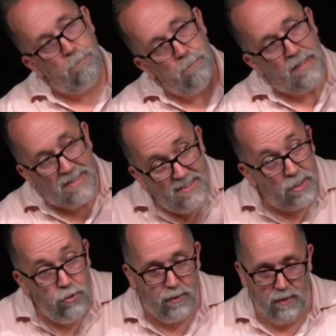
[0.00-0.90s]

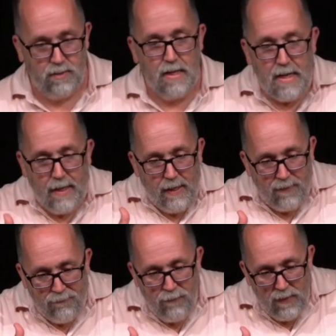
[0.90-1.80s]
Consider this.
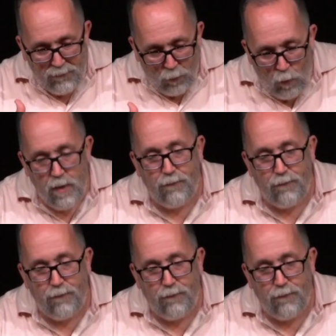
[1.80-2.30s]
If, if the one